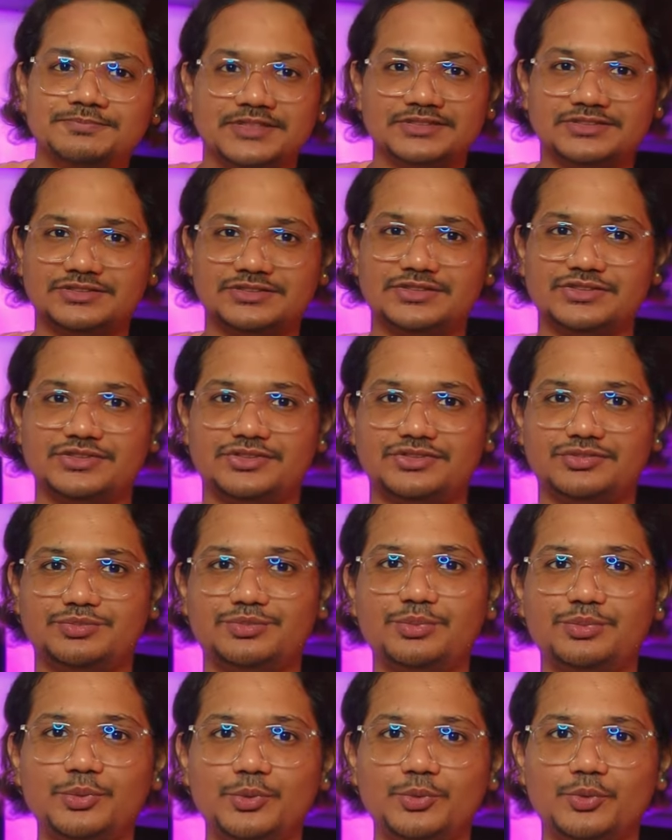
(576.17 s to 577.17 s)
It's this
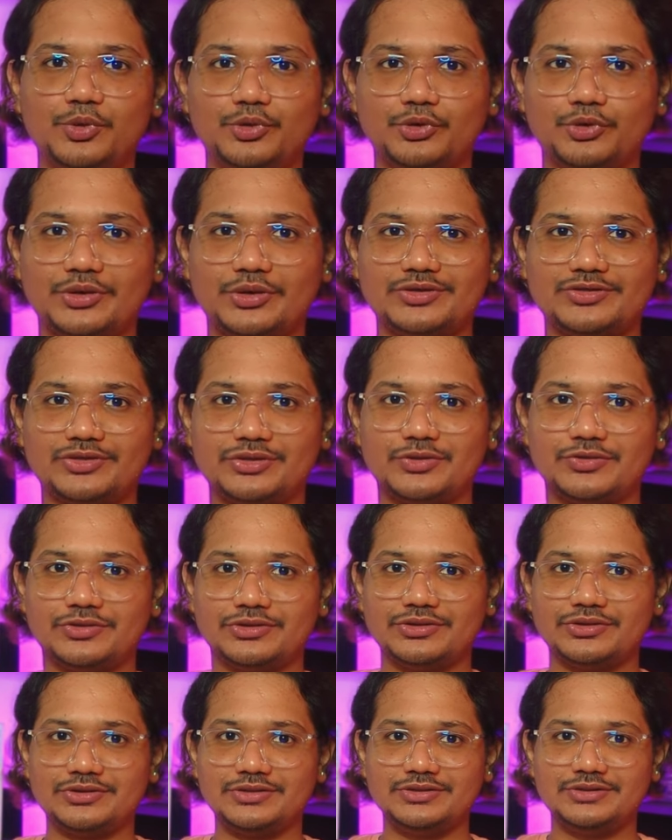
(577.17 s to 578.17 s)
blue book you can see over
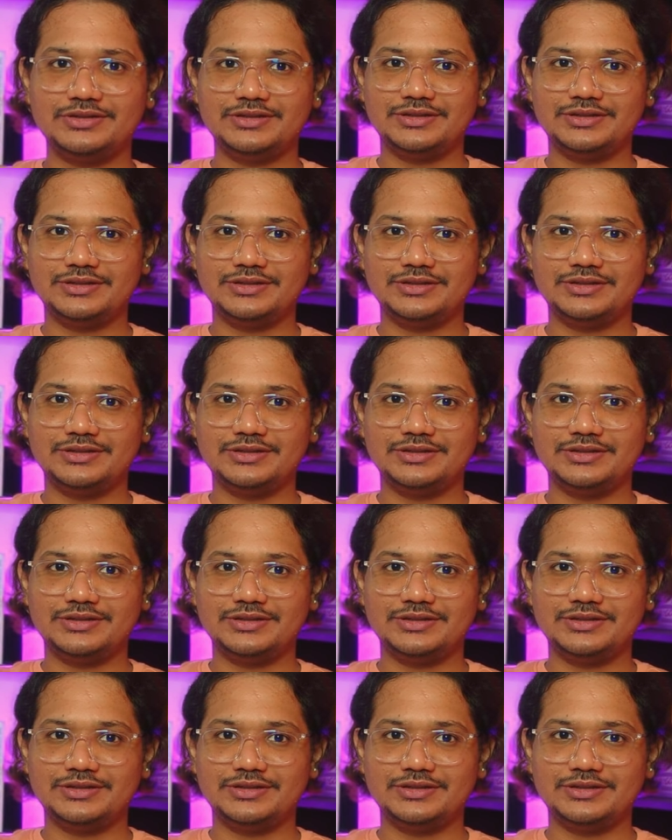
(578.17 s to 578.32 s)
here.